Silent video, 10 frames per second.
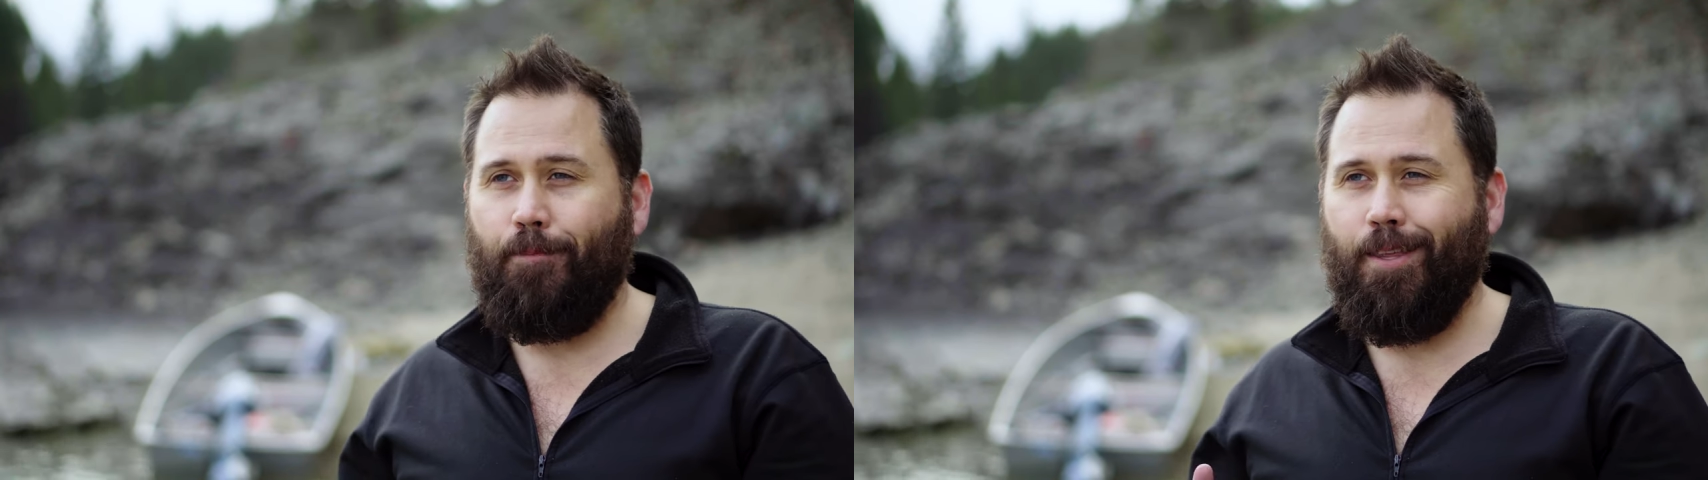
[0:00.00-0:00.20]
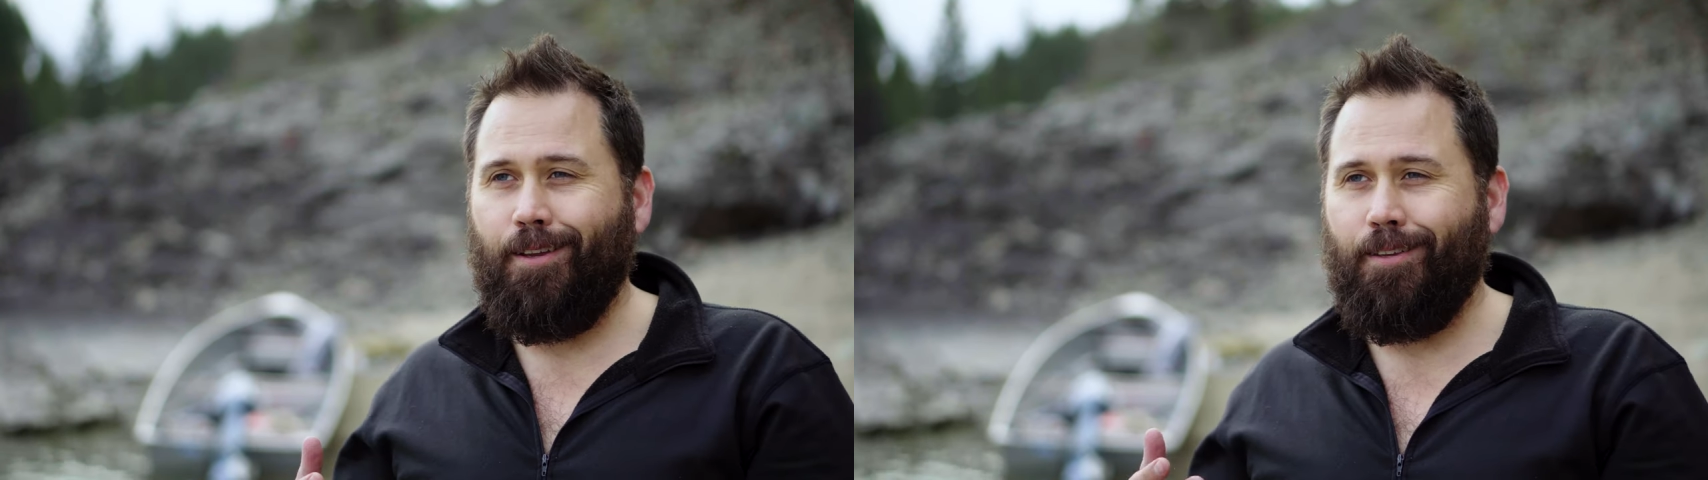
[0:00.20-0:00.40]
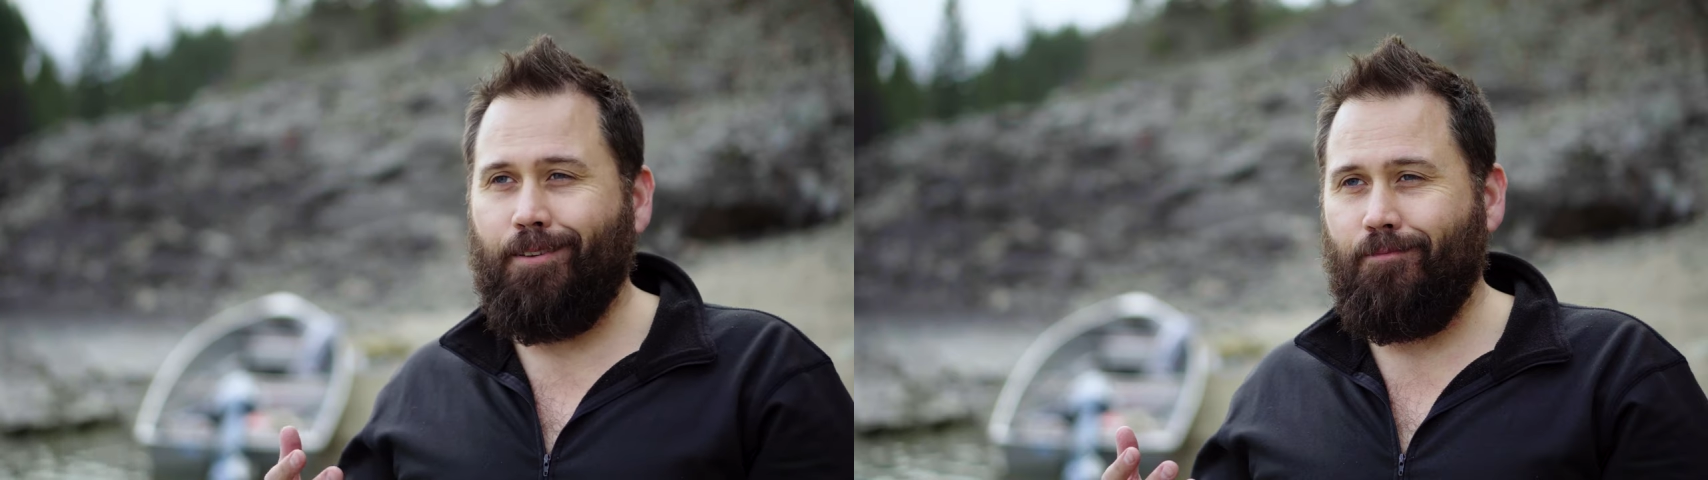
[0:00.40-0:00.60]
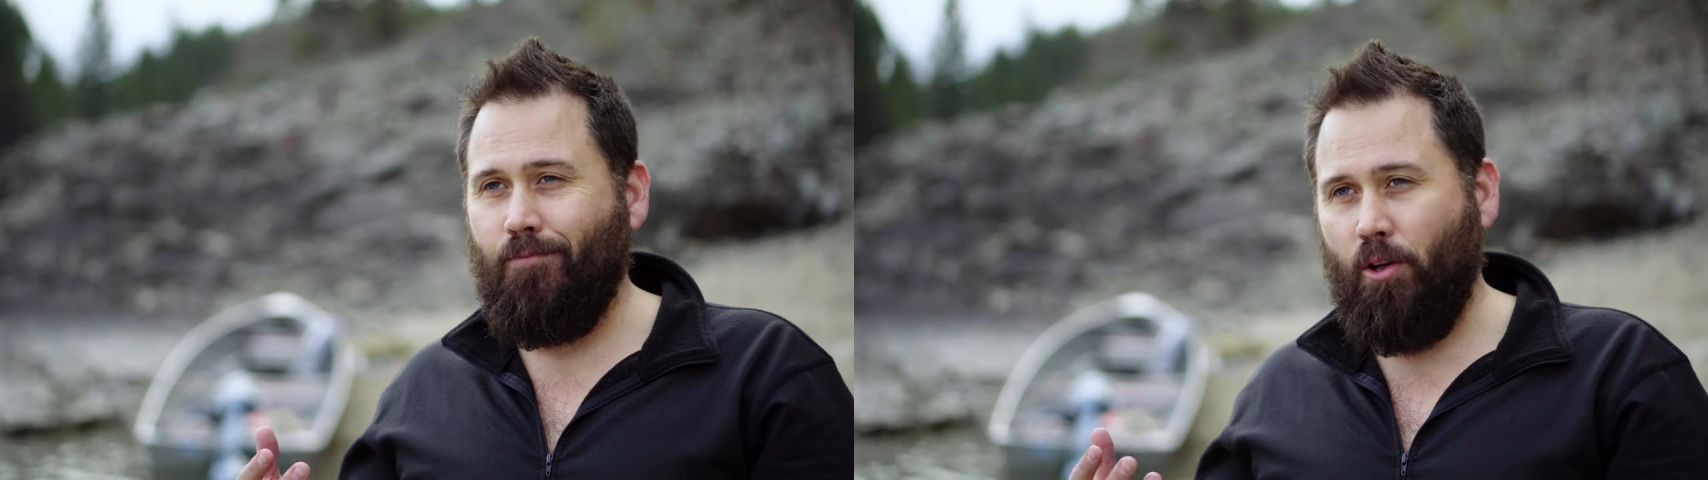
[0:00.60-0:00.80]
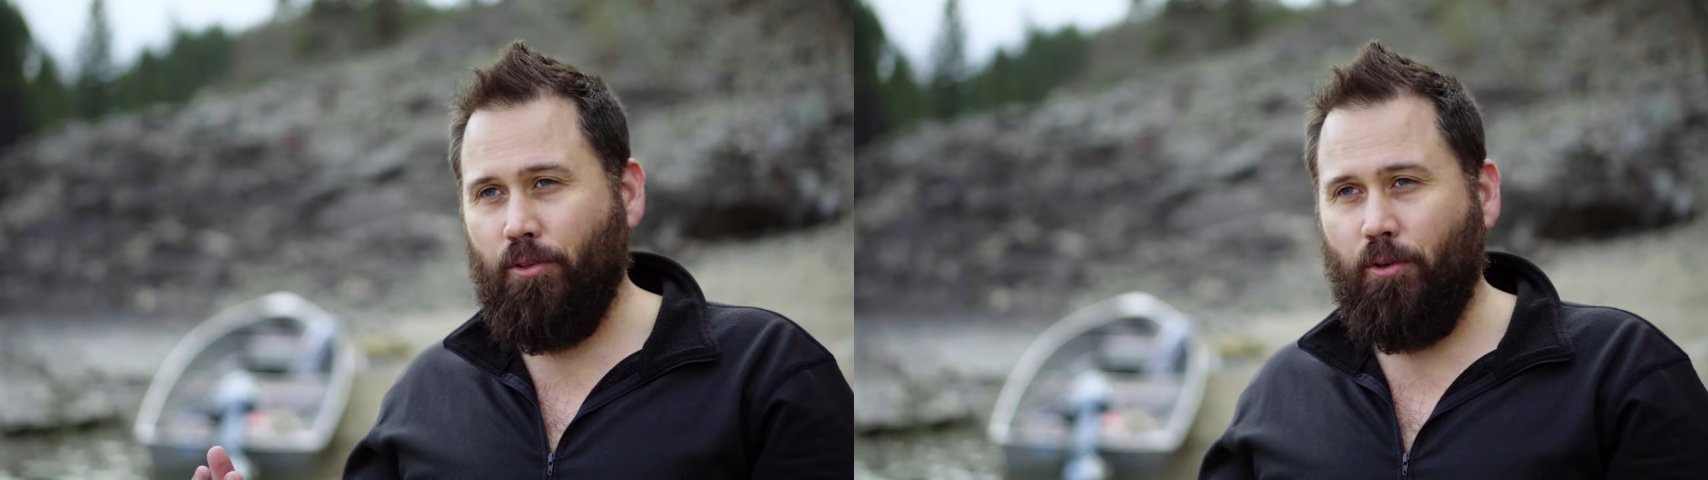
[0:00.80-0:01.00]
They can
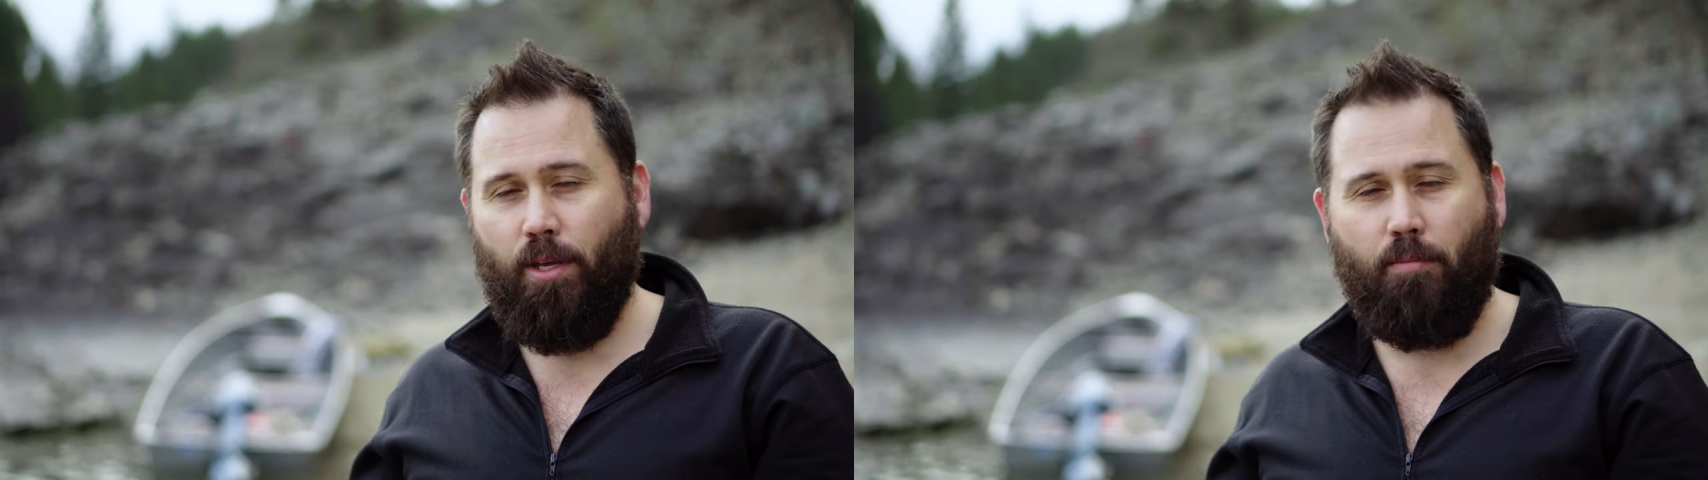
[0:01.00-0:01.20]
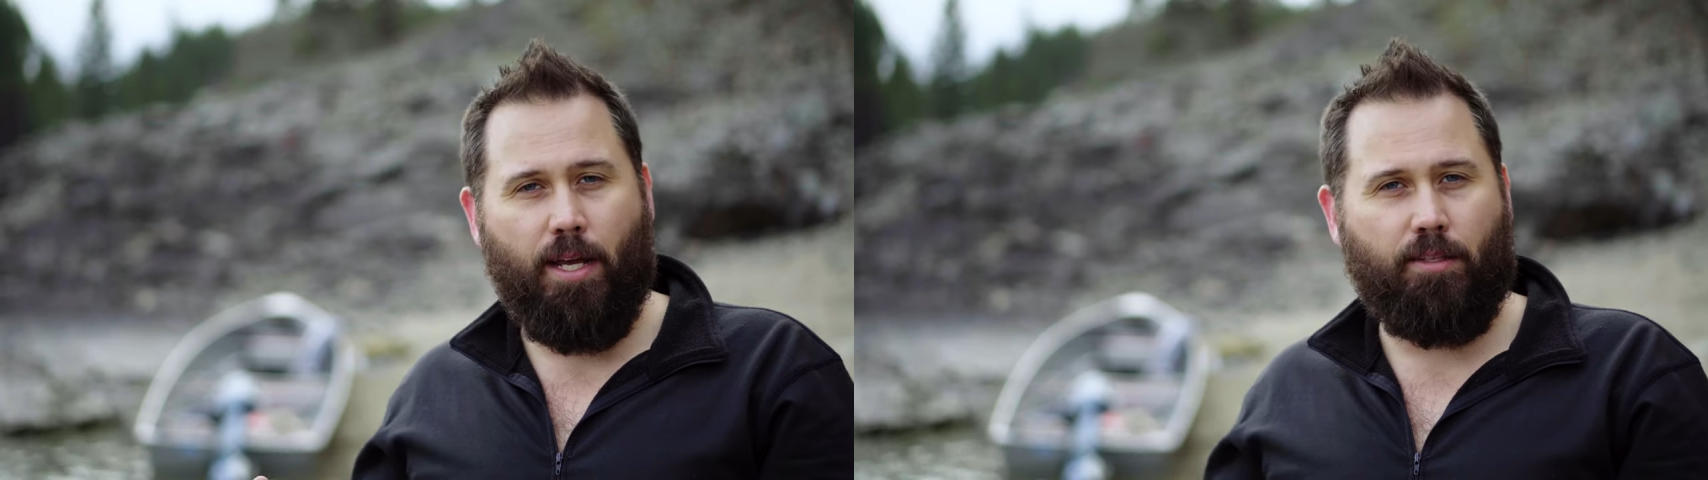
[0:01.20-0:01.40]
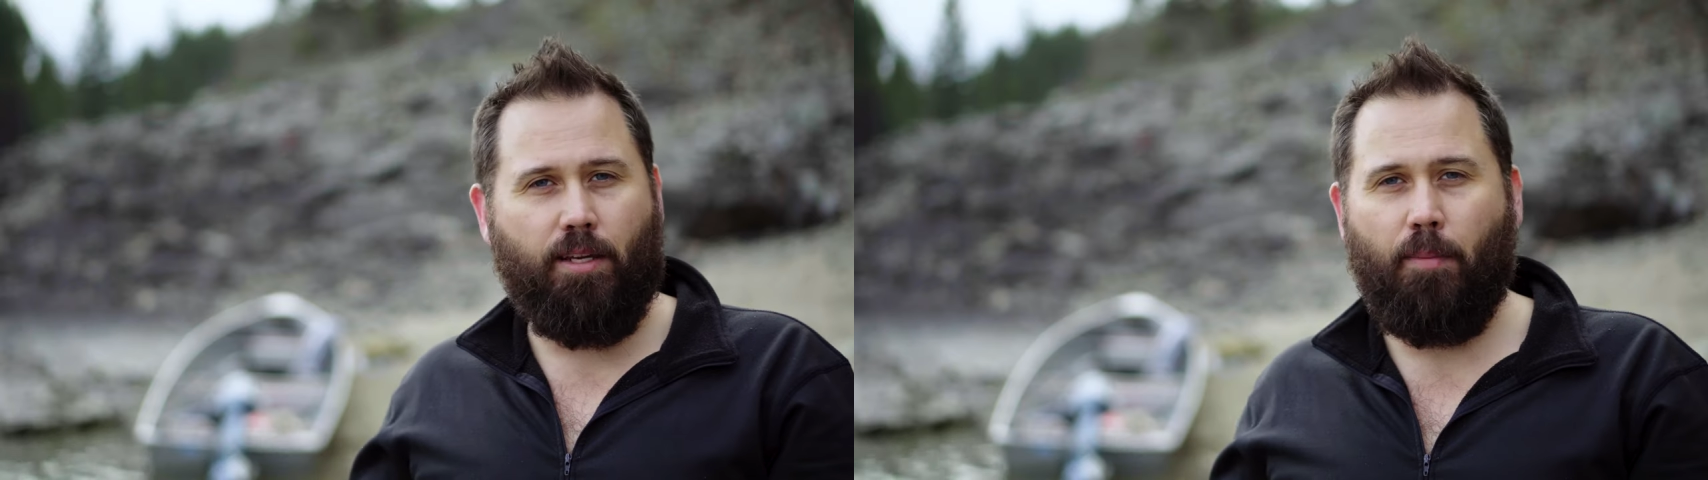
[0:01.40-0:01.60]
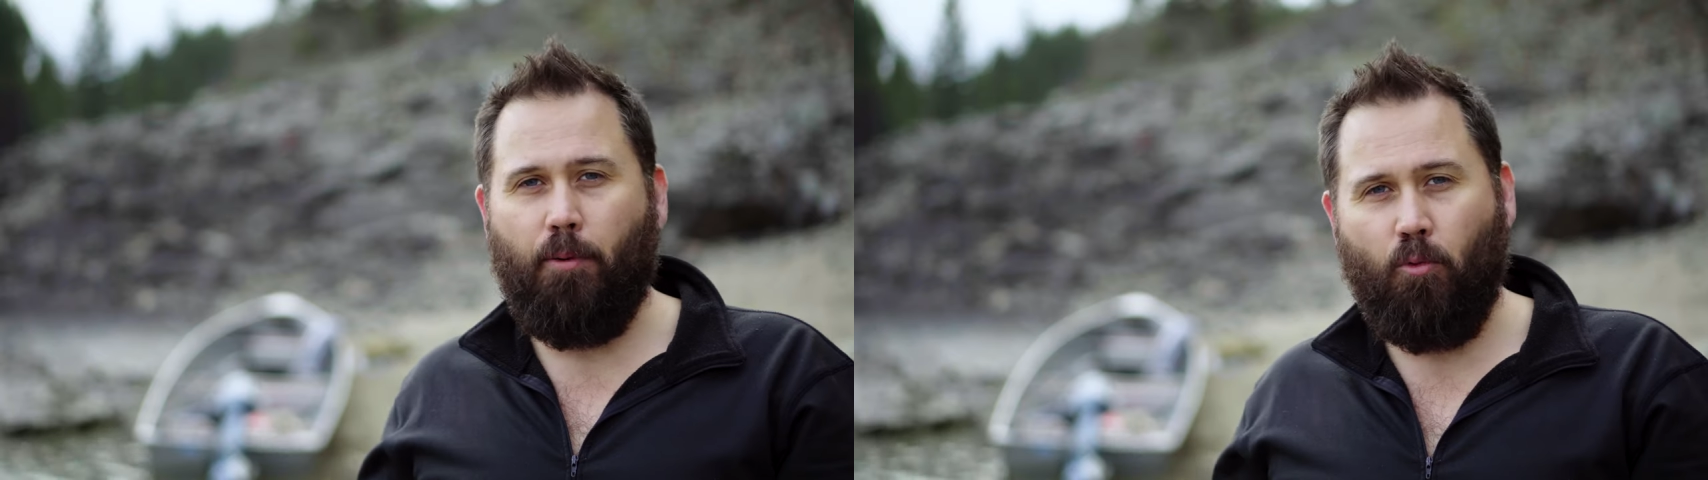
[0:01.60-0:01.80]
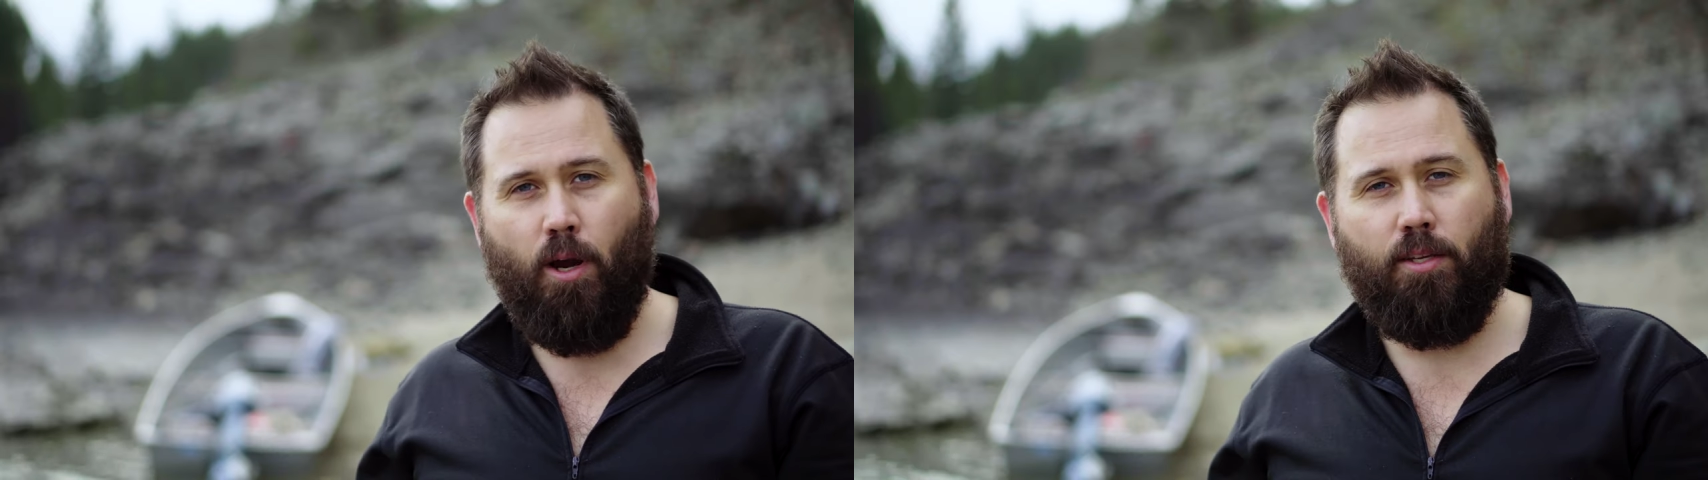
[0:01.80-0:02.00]
also get messed up
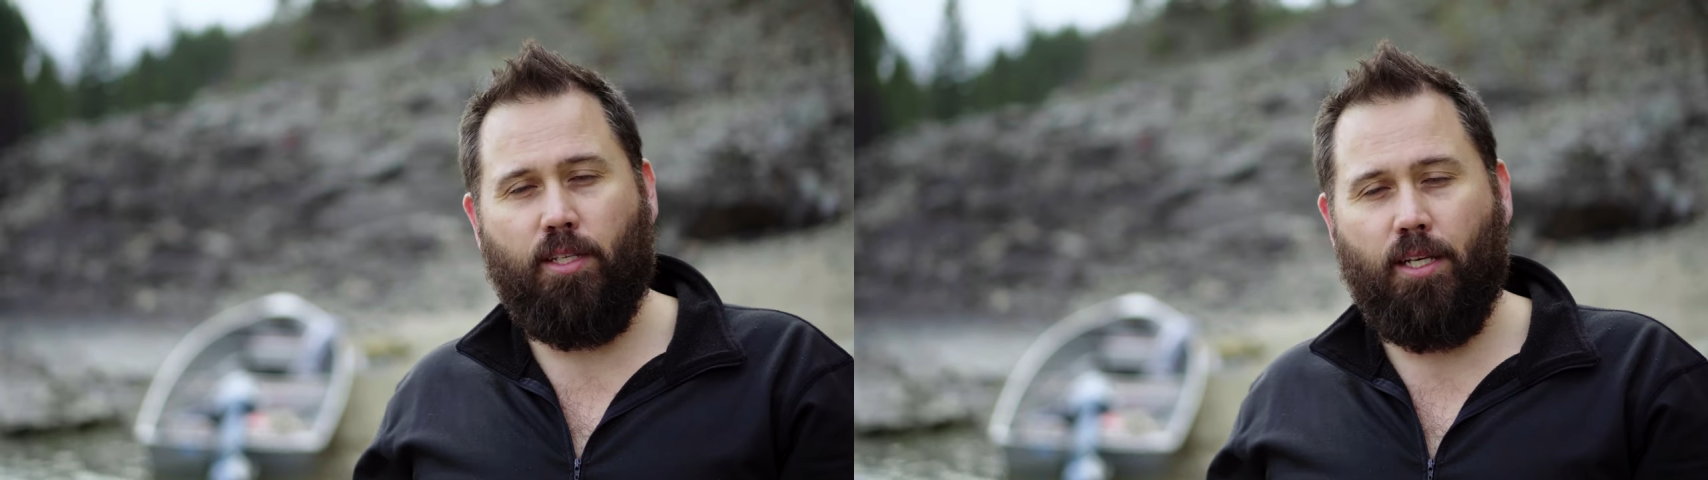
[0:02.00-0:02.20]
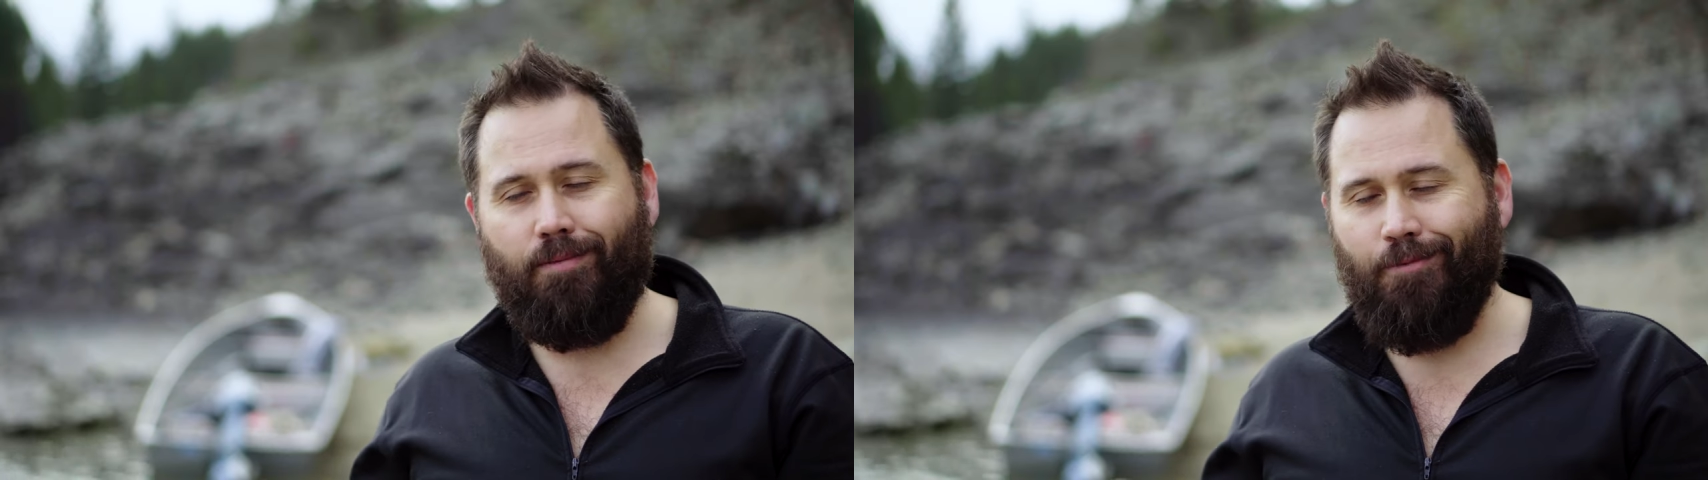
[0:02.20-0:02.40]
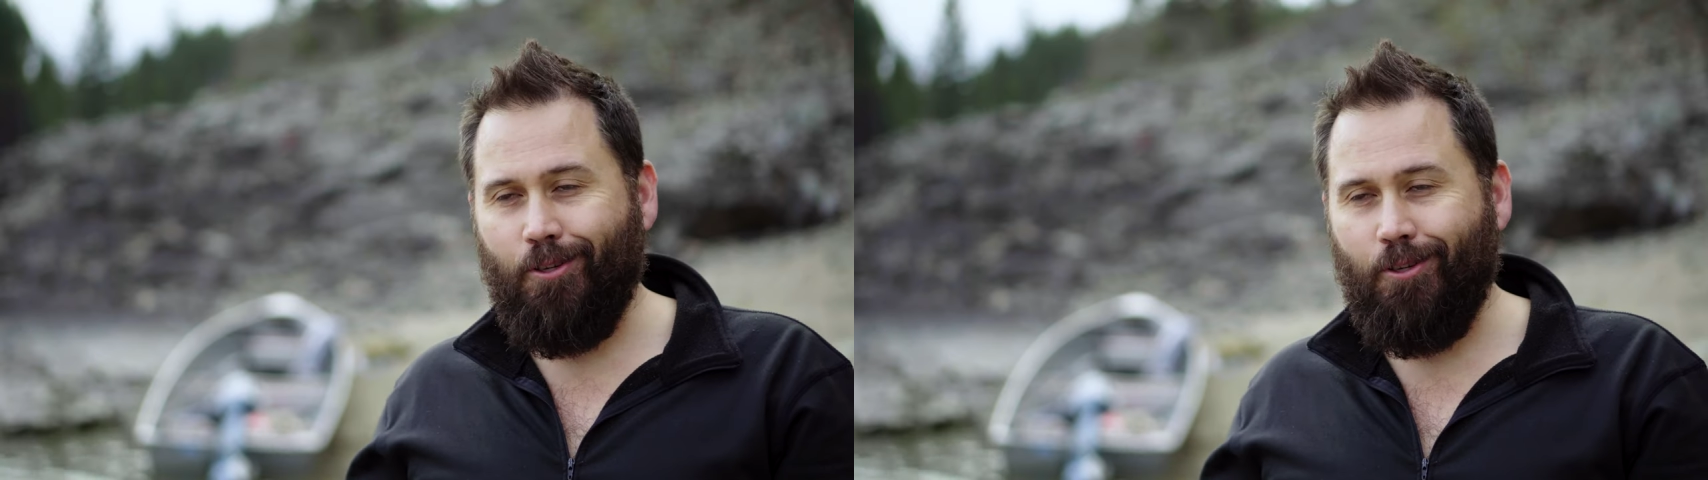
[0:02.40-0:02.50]
or rusty.